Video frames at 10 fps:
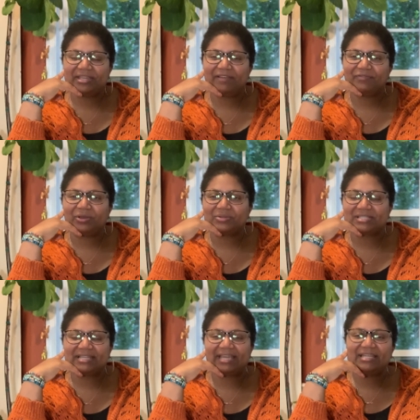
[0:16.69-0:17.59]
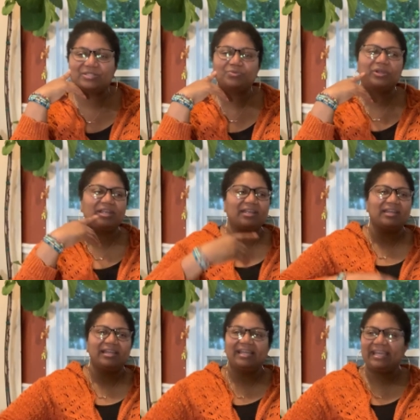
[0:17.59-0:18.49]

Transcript: You have those days where